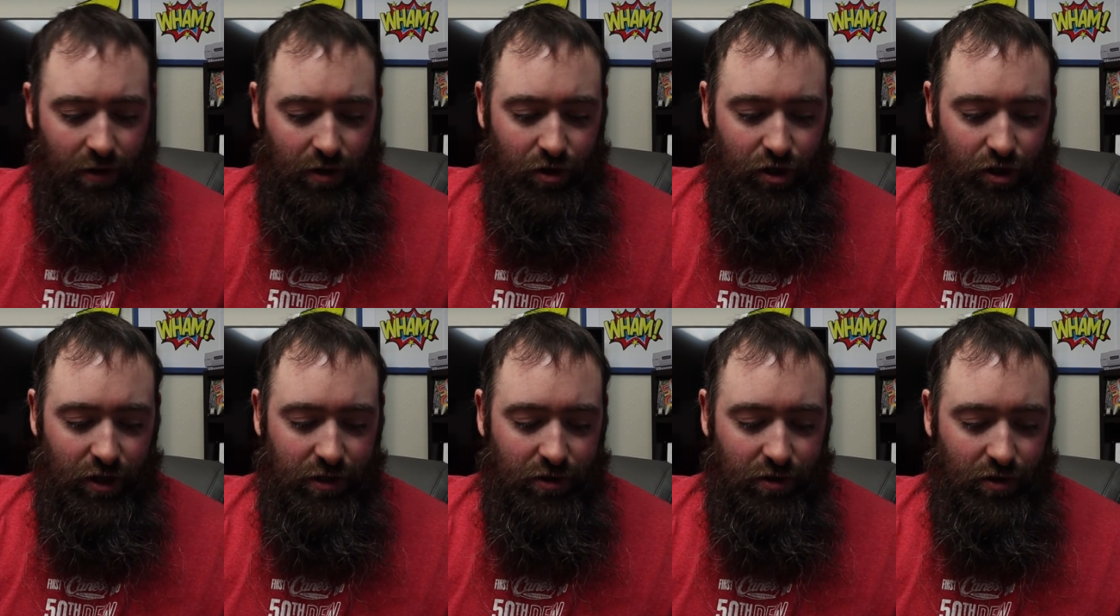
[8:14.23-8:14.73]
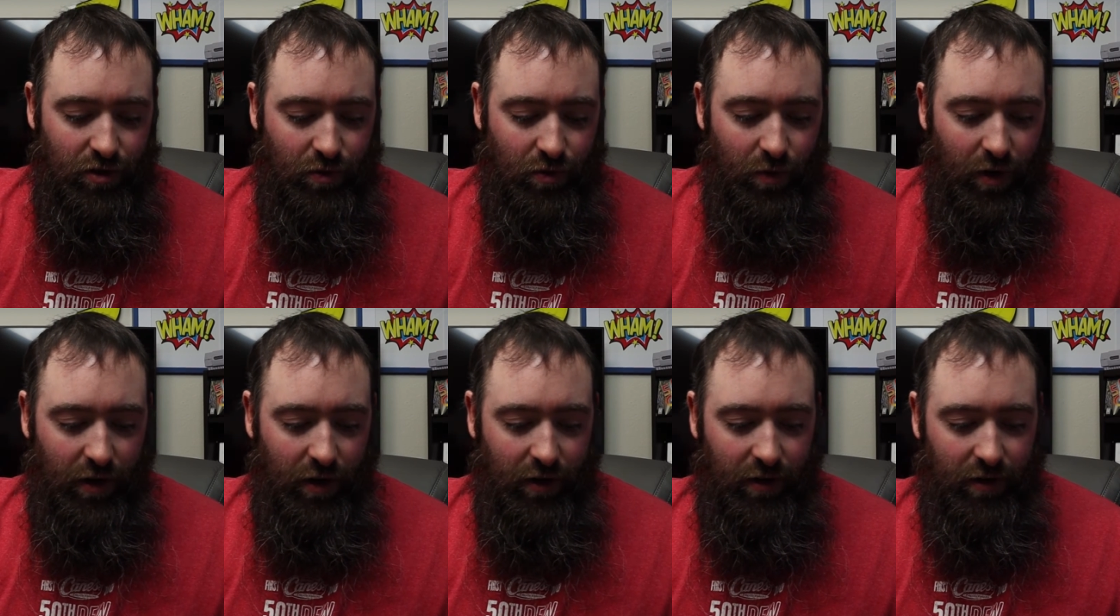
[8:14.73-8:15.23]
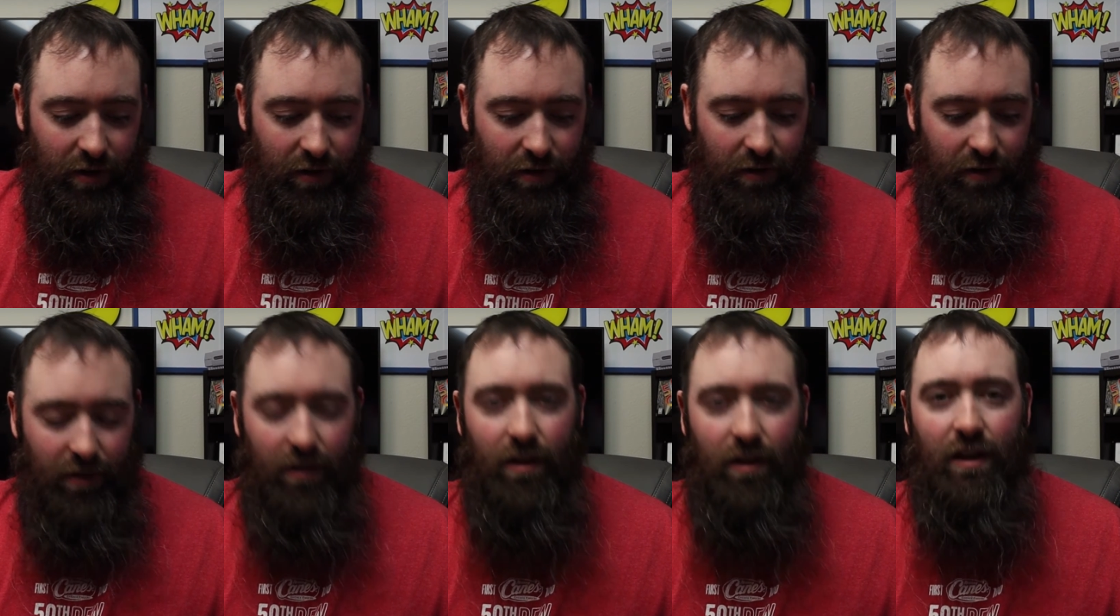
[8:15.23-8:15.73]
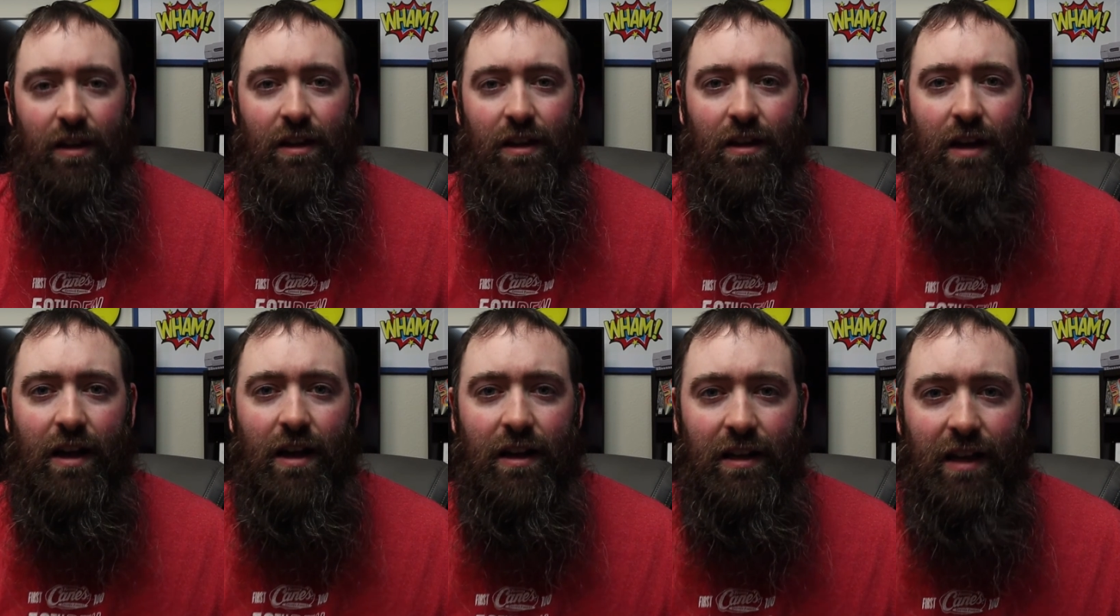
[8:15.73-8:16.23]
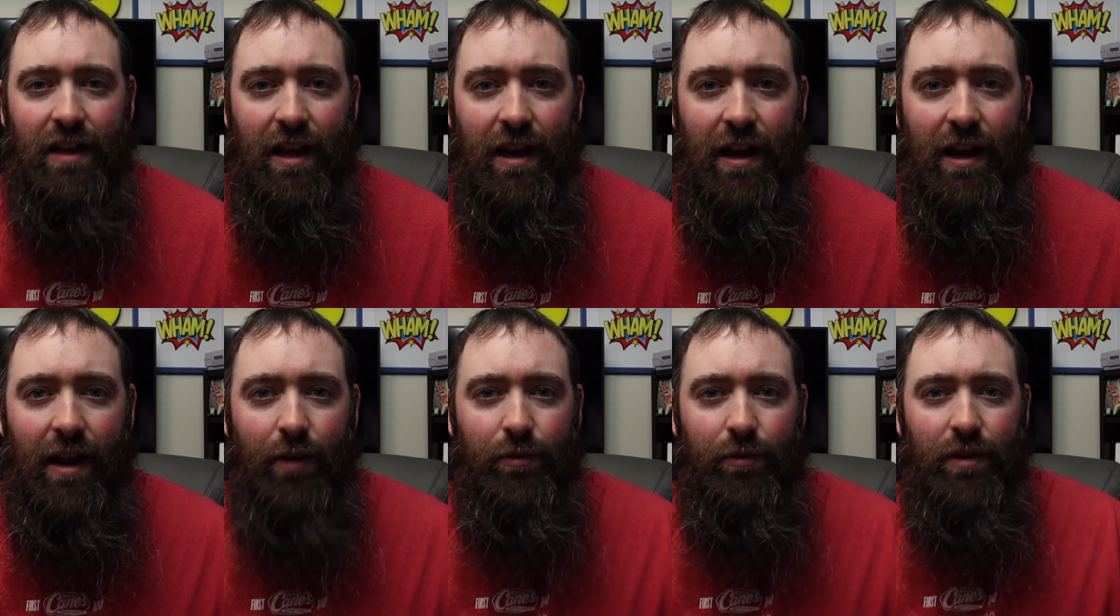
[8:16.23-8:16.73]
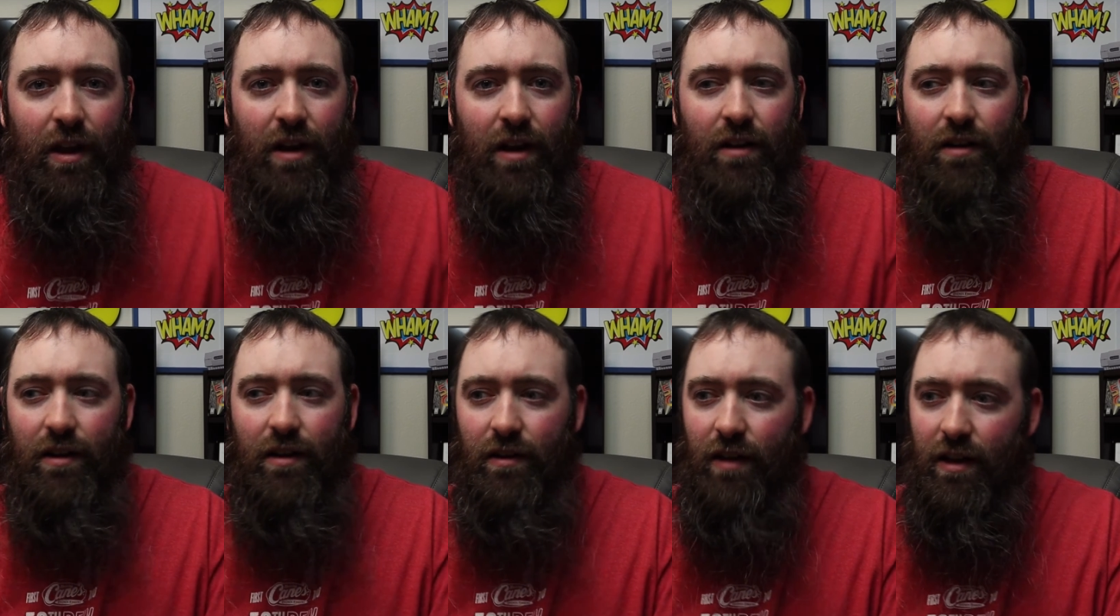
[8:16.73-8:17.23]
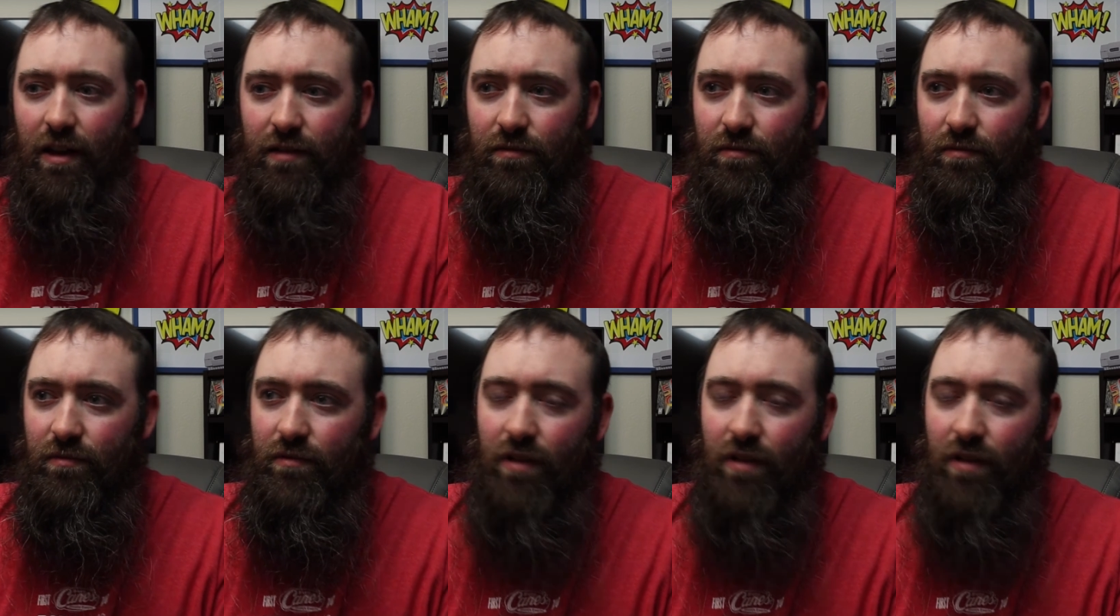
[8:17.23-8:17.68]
just to kind of get it out there and